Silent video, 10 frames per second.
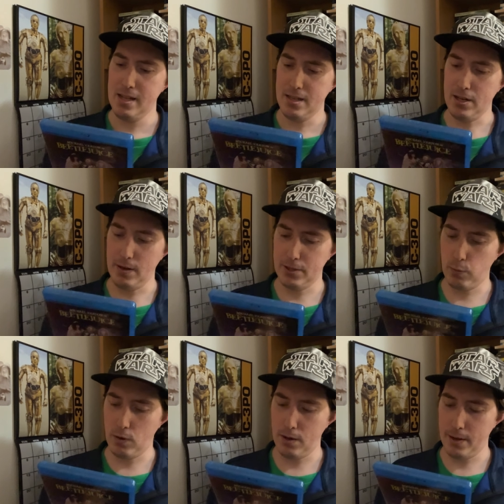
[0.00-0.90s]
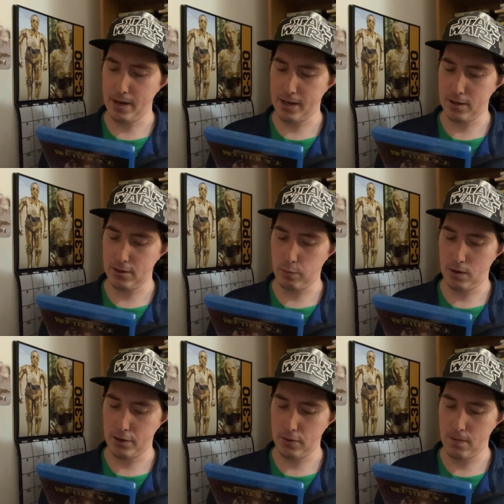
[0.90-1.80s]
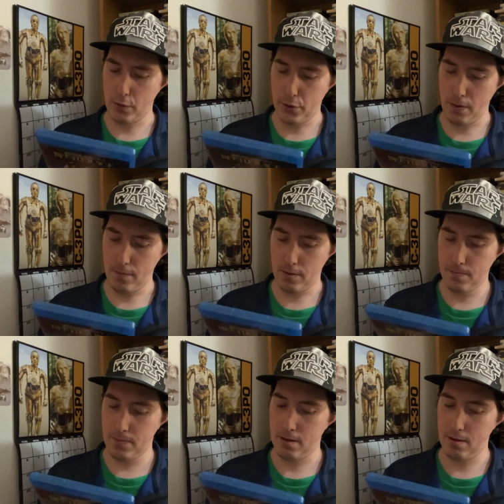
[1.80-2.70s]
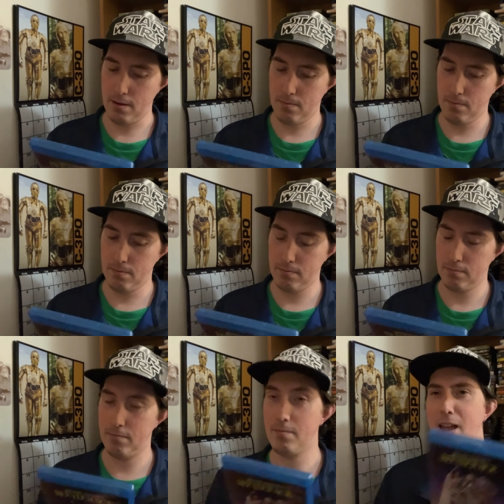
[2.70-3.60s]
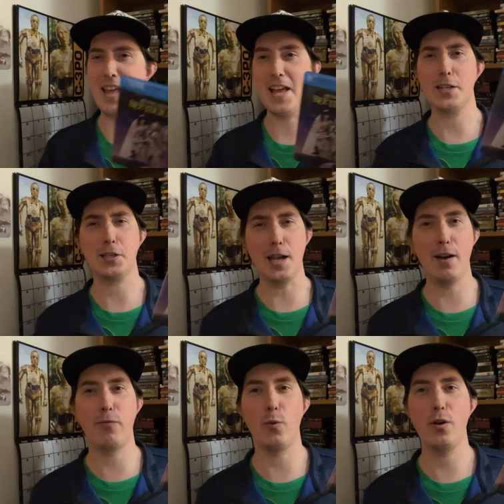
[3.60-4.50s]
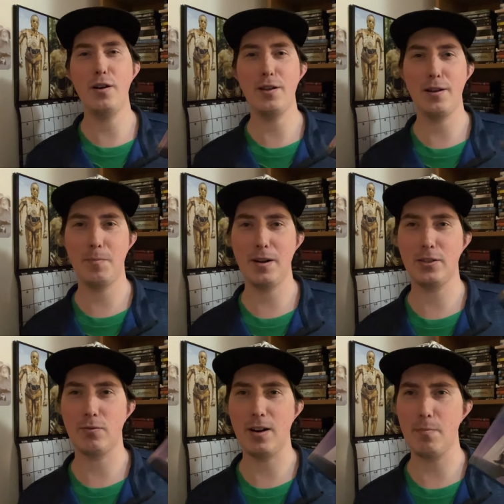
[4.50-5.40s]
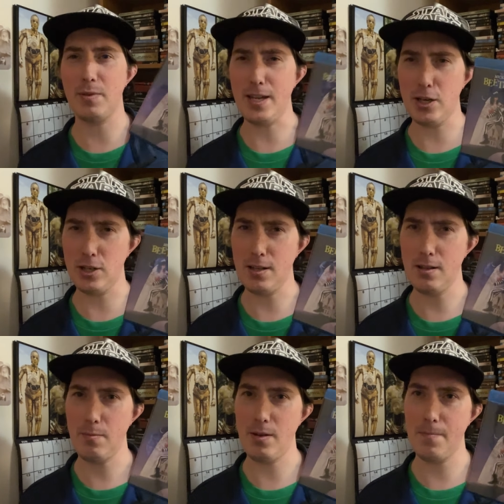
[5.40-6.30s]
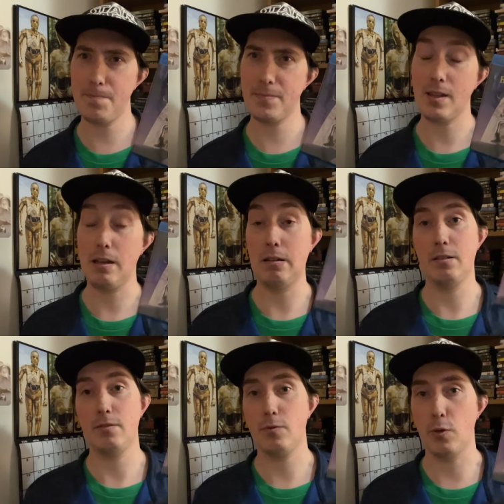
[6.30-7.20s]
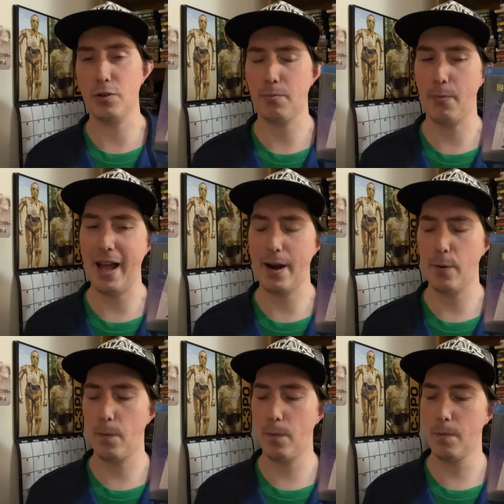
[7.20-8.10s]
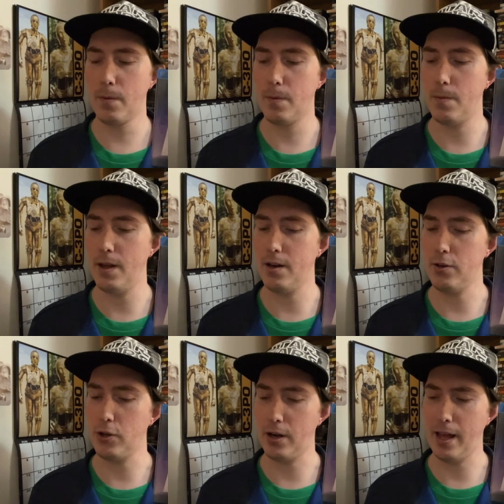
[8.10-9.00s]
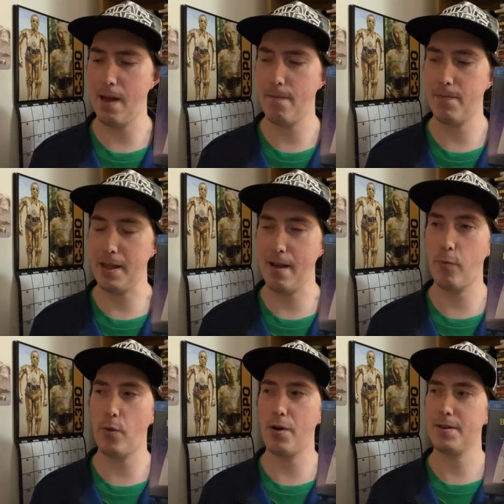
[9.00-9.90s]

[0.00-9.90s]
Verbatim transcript: you know, it's one that I can just watch over and over. Um, has the F word, in, but it's rated PG. But of course, back then you could have the F word